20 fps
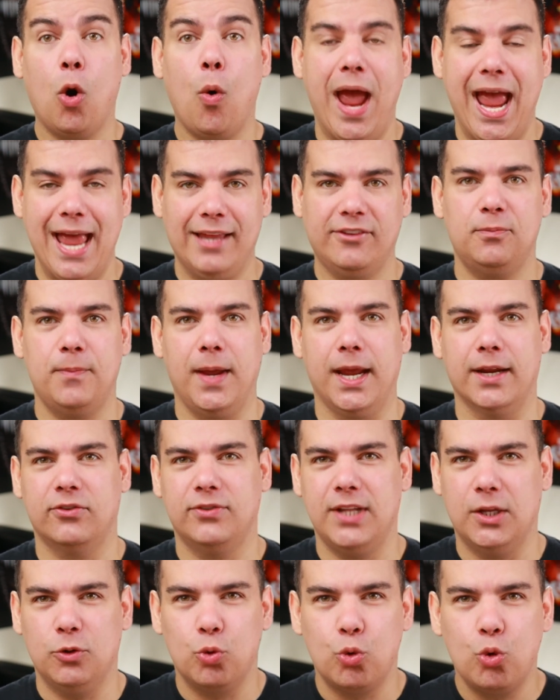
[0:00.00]
aspects
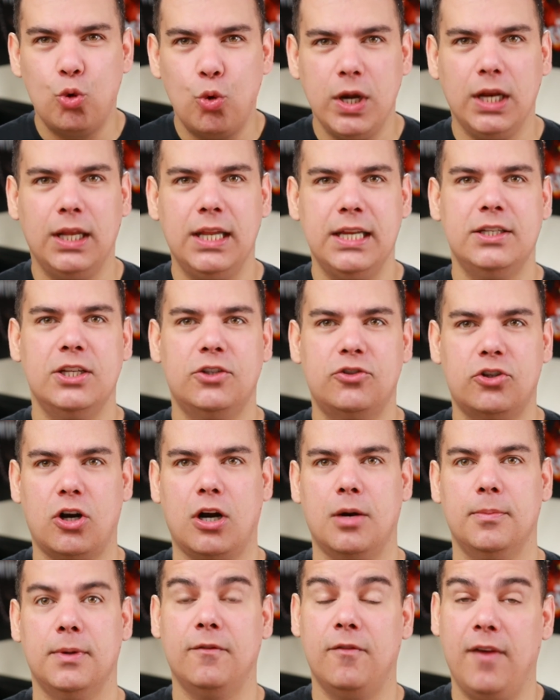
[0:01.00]
that really
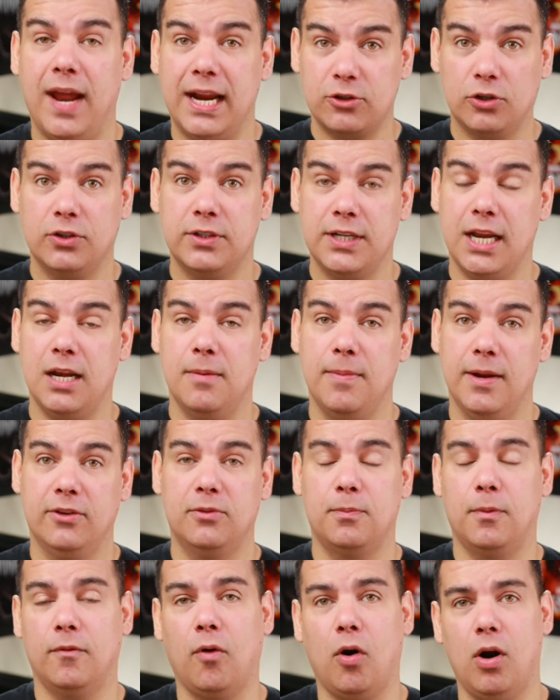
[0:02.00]
determine vector database
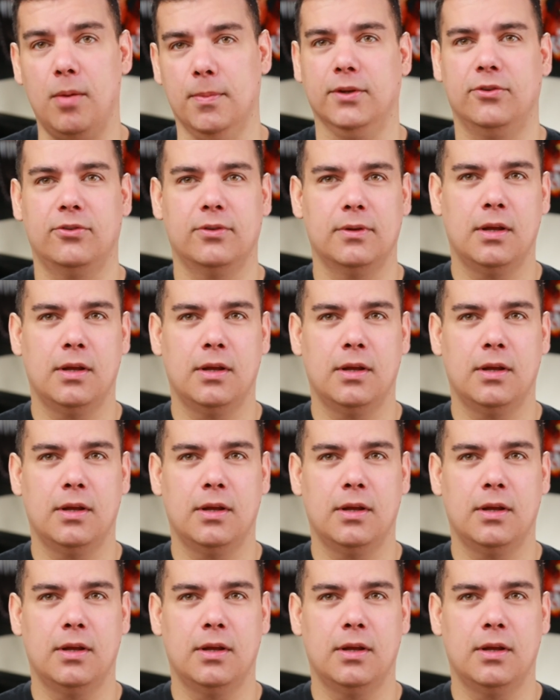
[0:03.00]
performance.